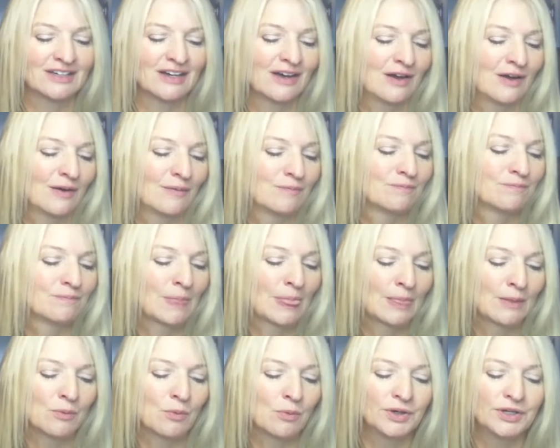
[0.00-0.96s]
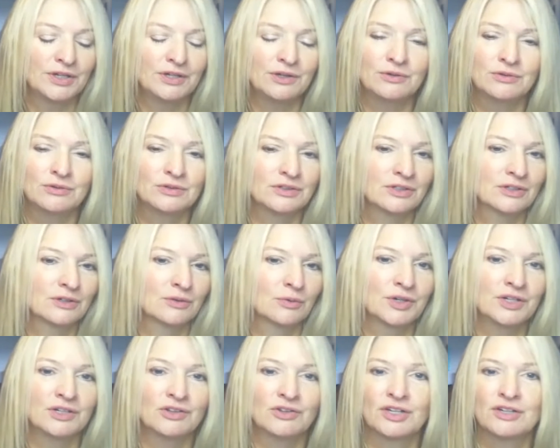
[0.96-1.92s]
What are you
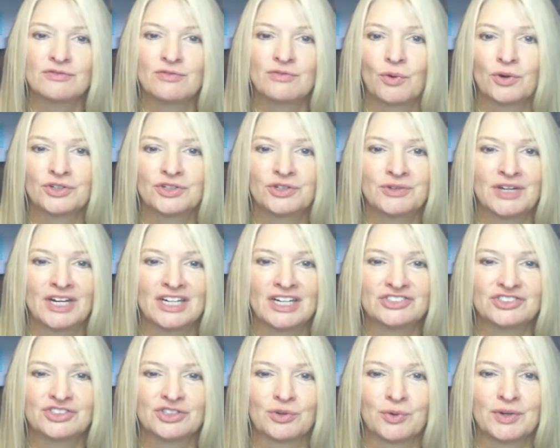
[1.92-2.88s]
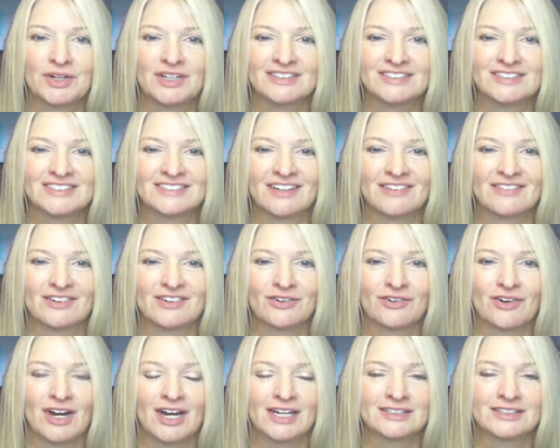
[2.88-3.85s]
looking forward to next year? What else is on the
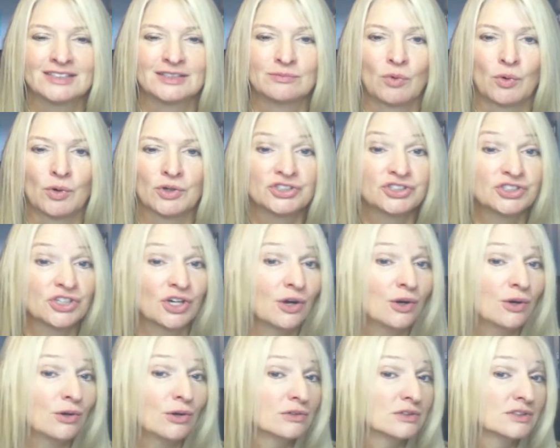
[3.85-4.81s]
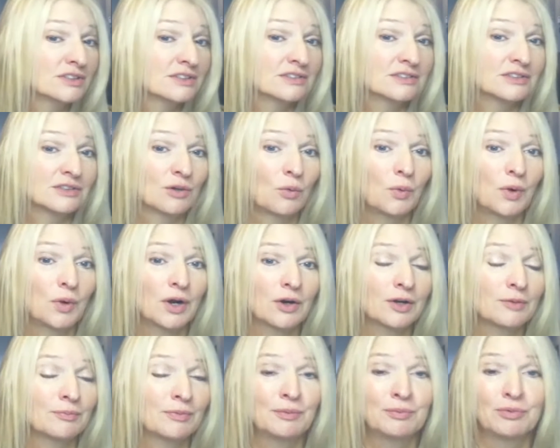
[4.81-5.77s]
horizon? More shows? Where
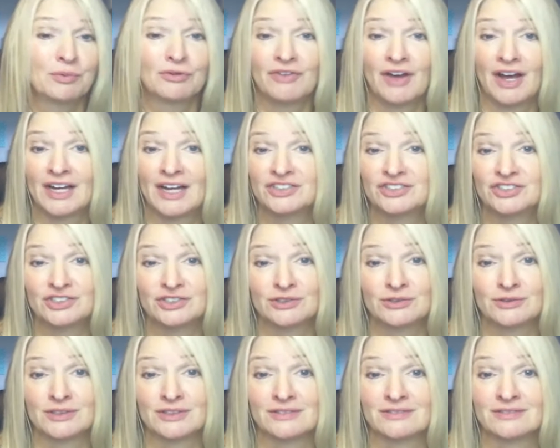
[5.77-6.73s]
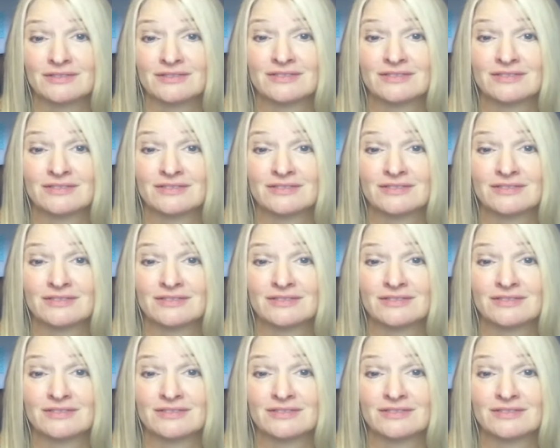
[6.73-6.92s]
can people find you? And